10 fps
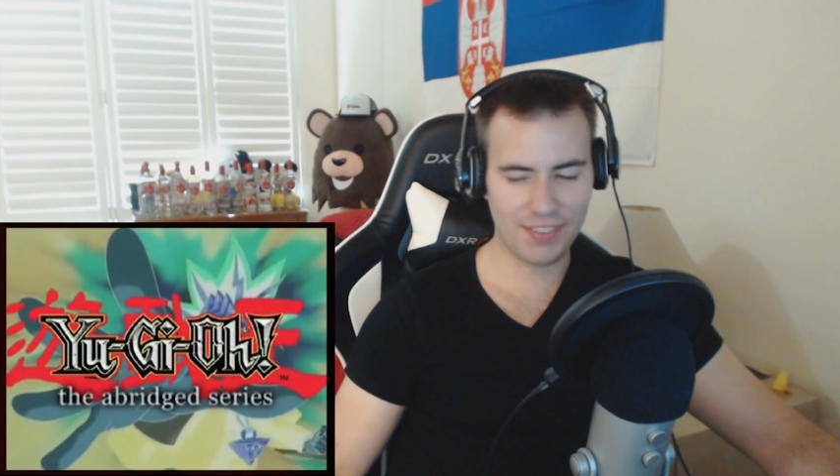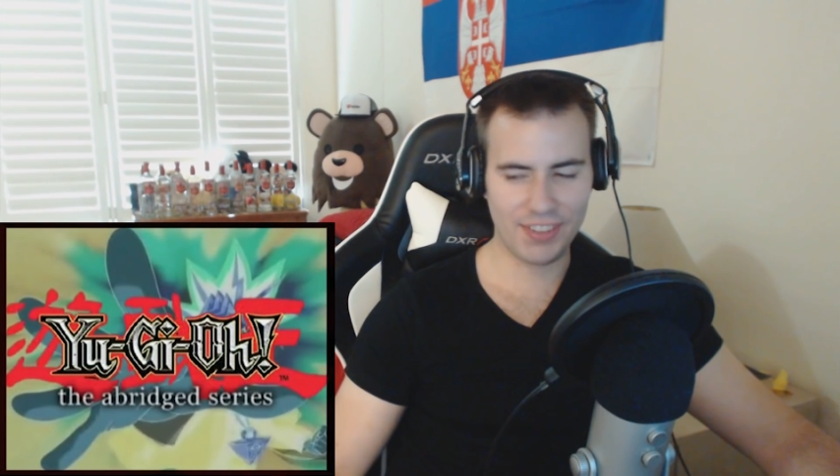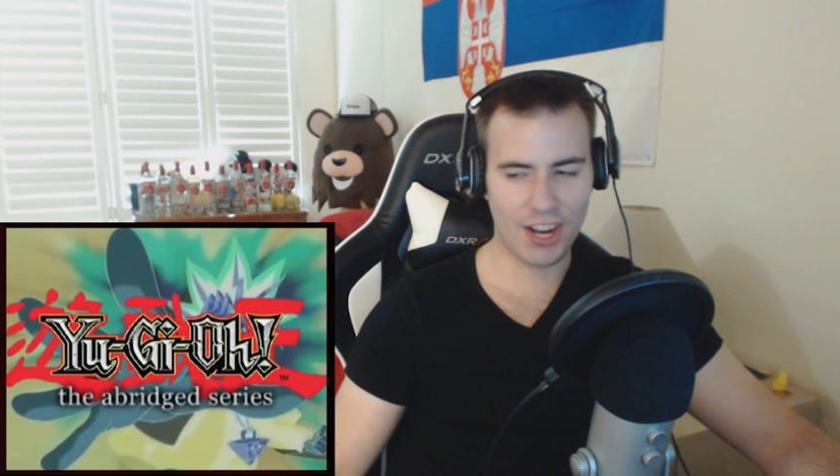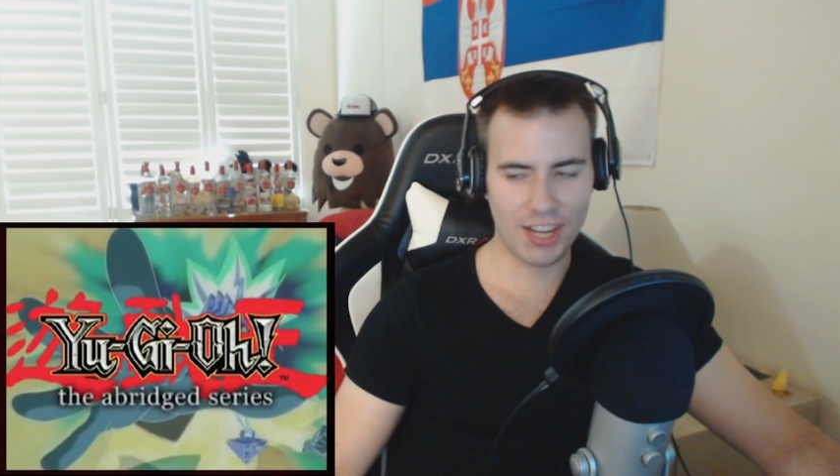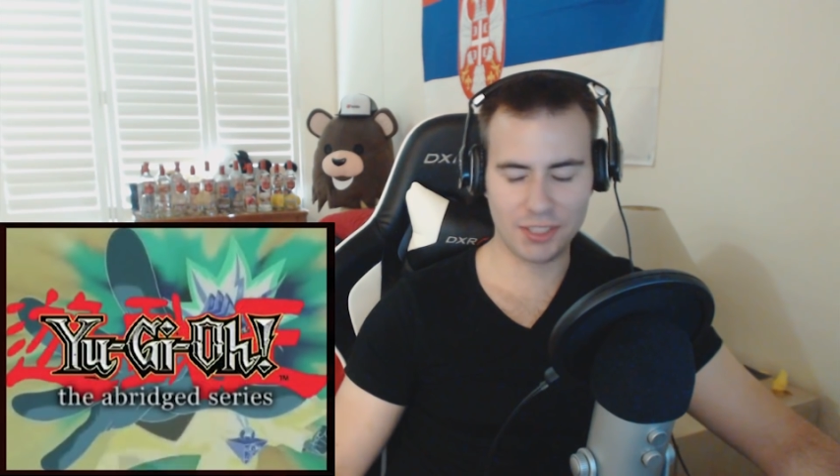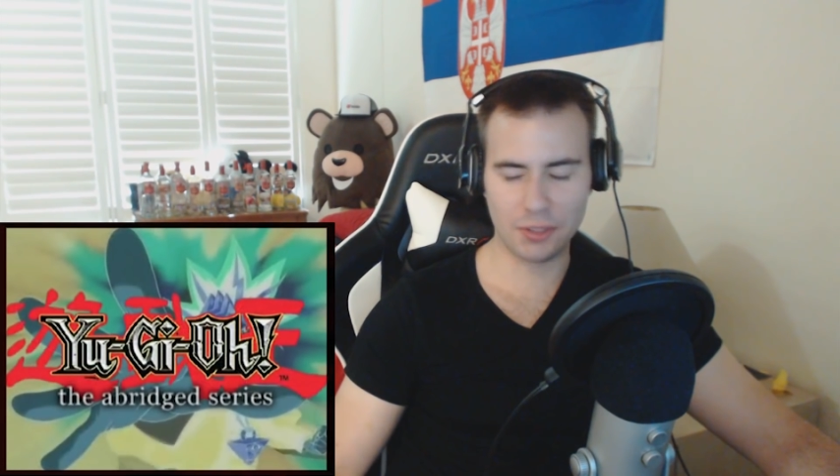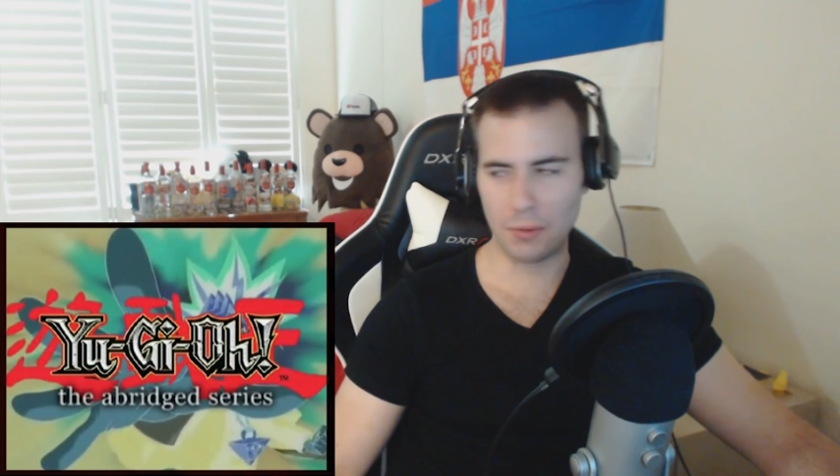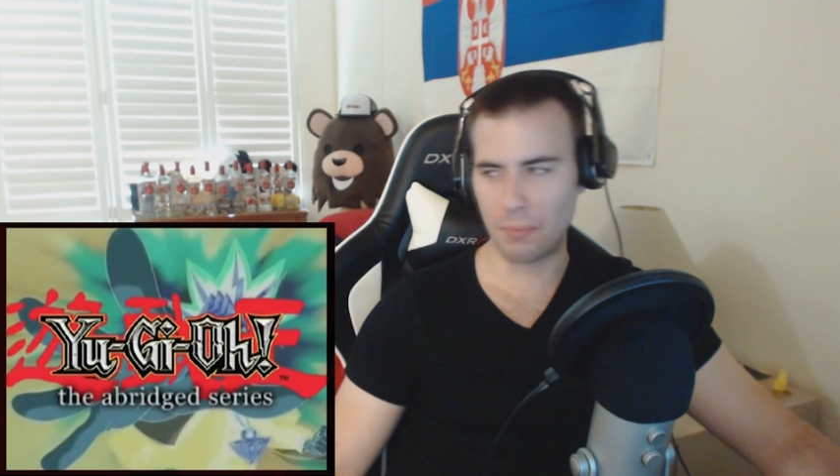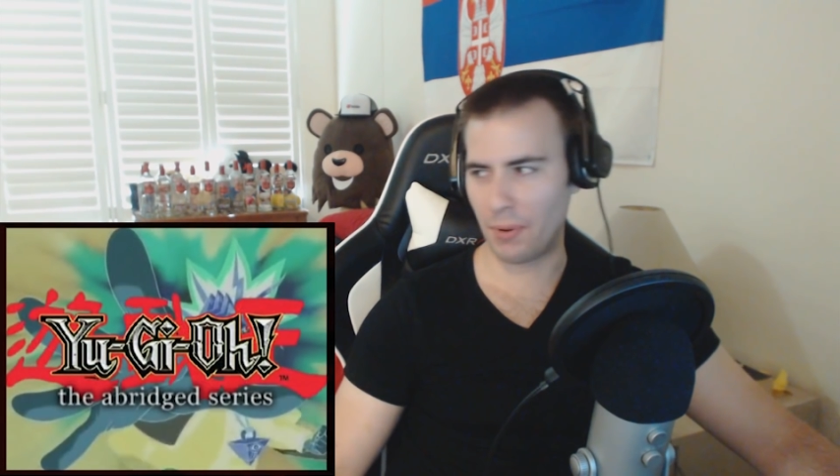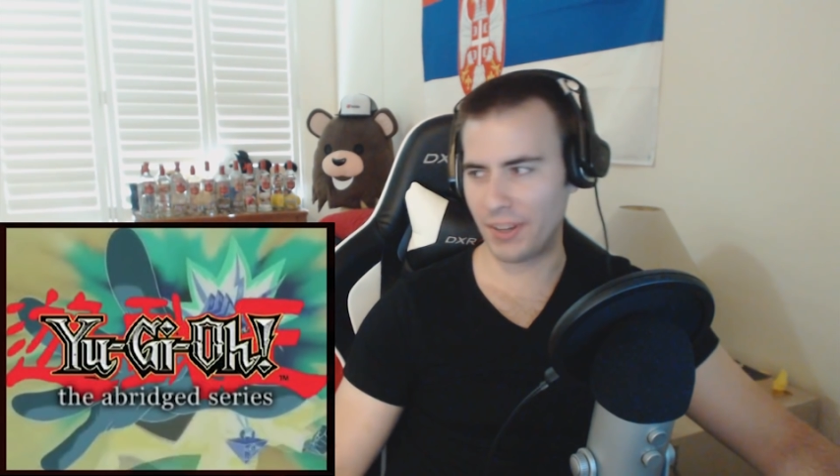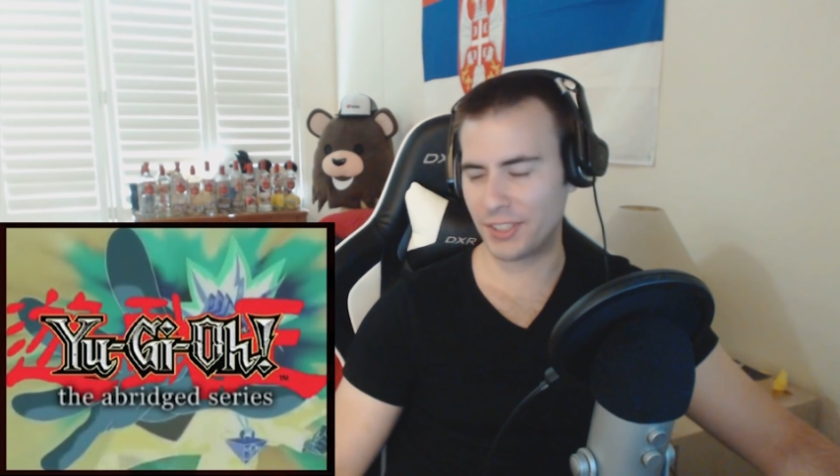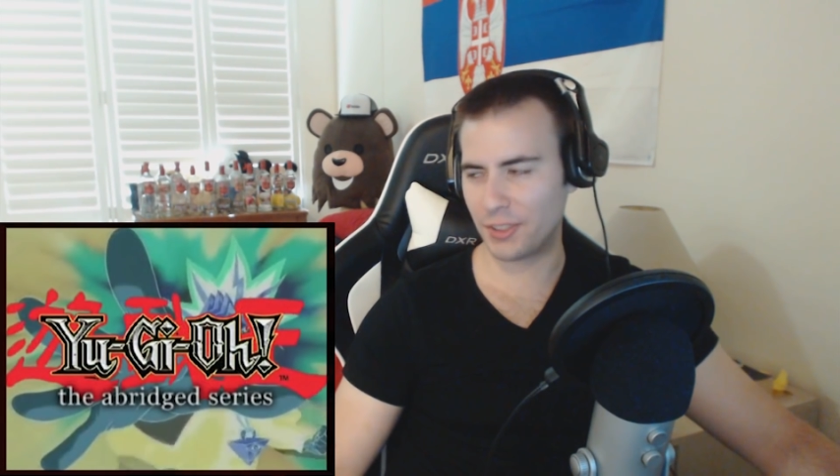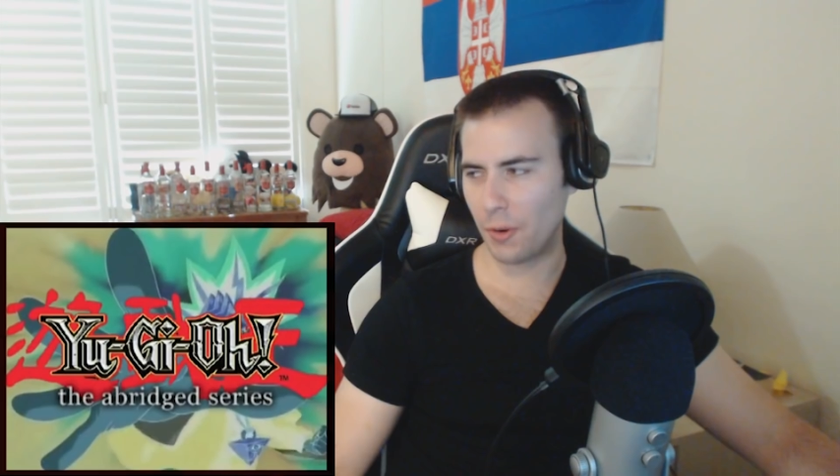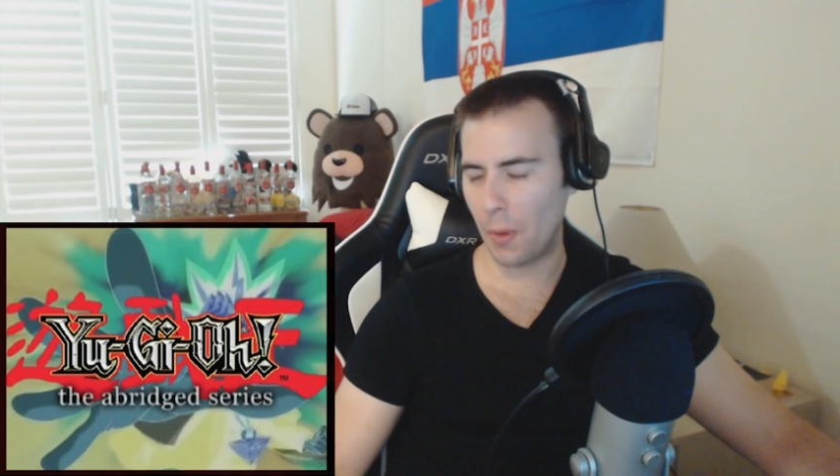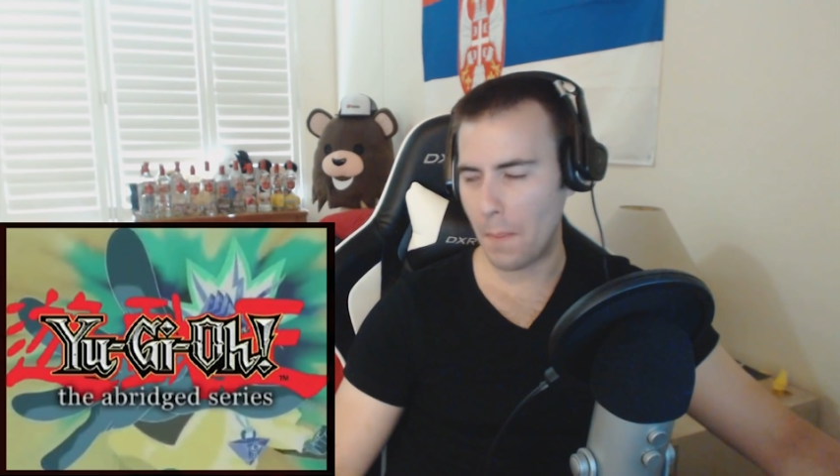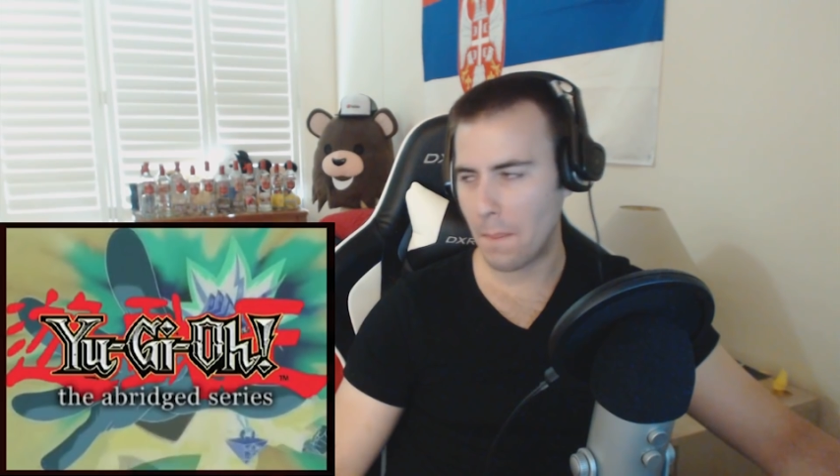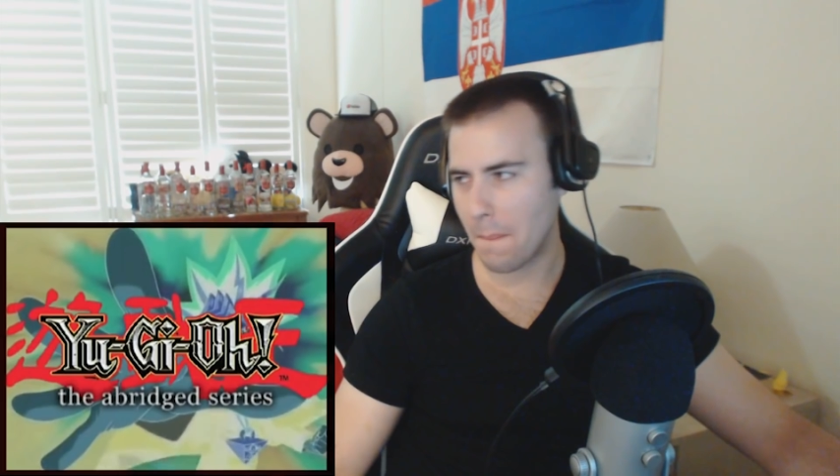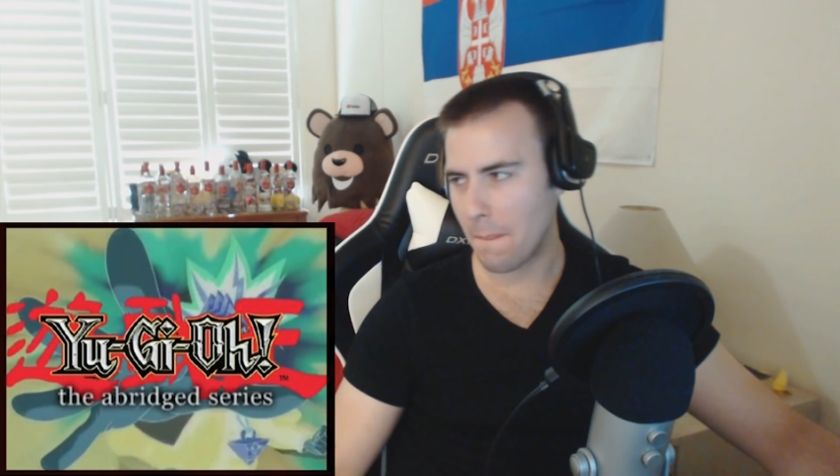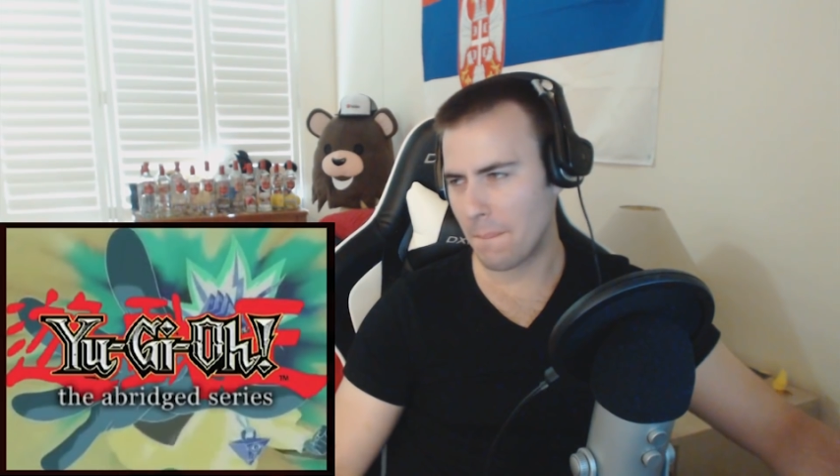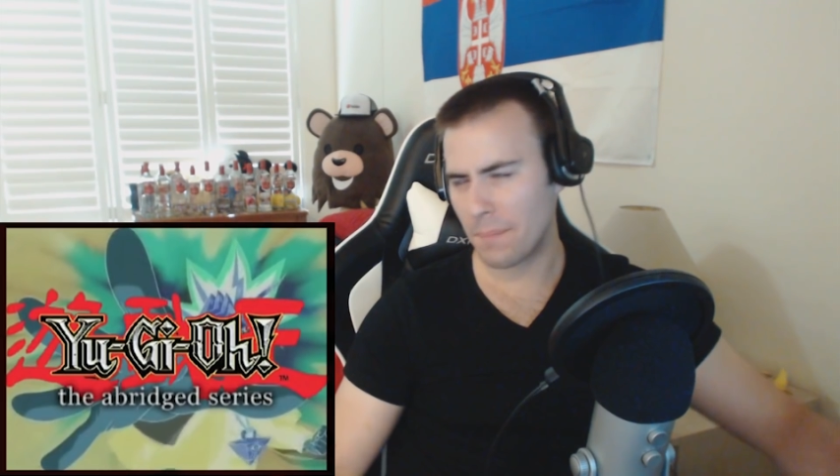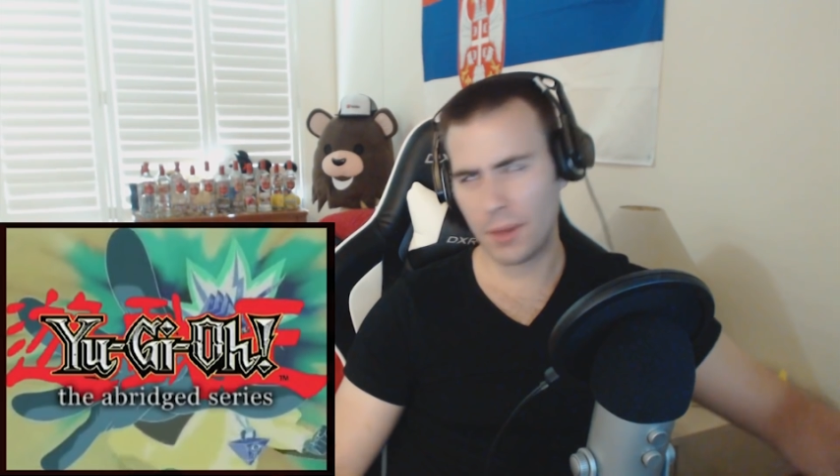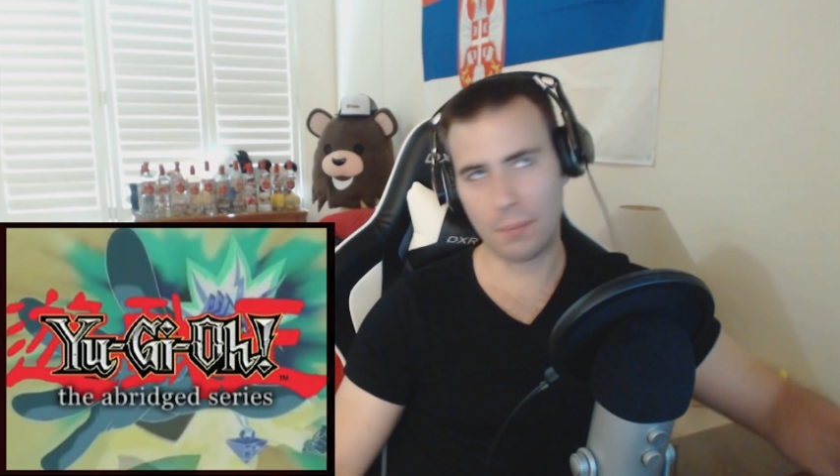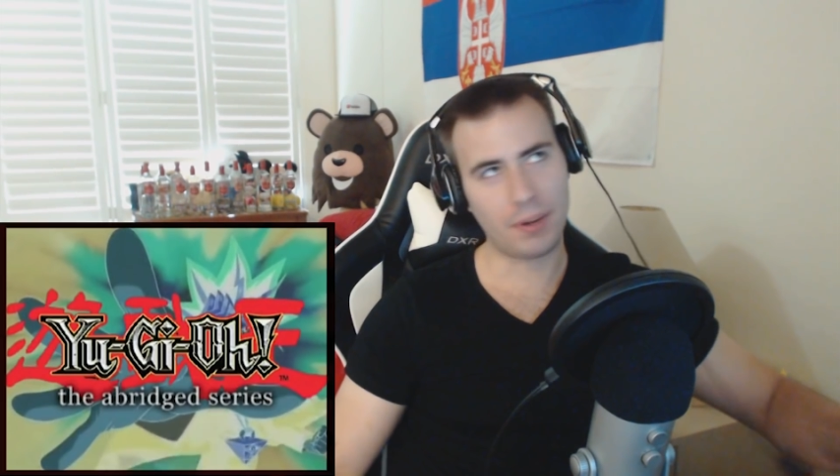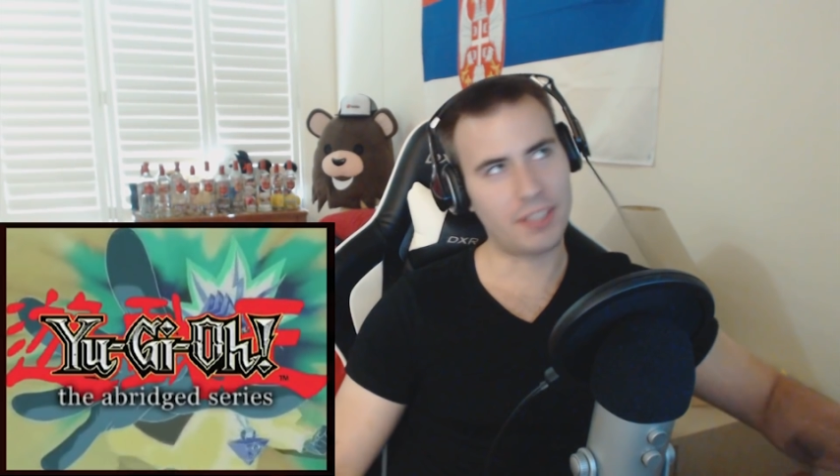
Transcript: even high school, preschool.